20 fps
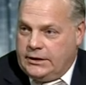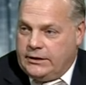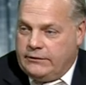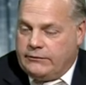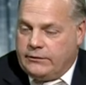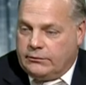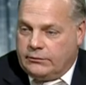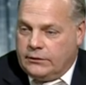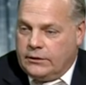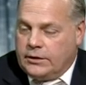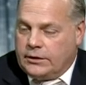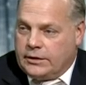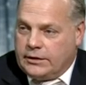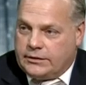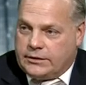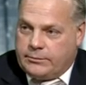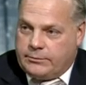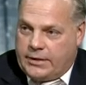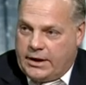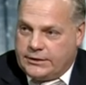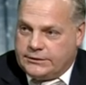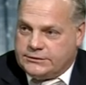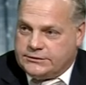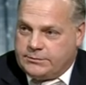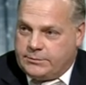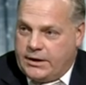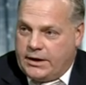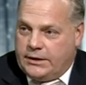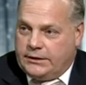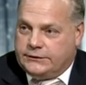if you look at the bed
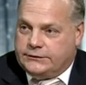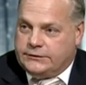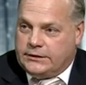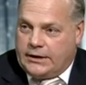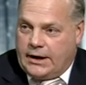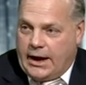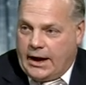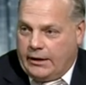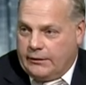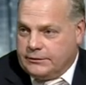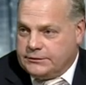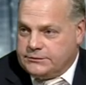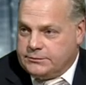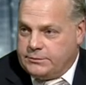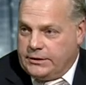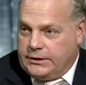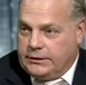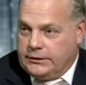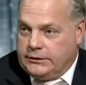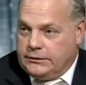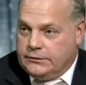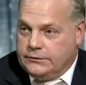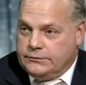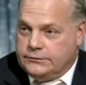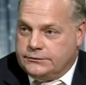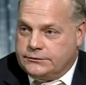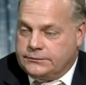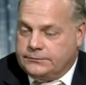space and how it's being used.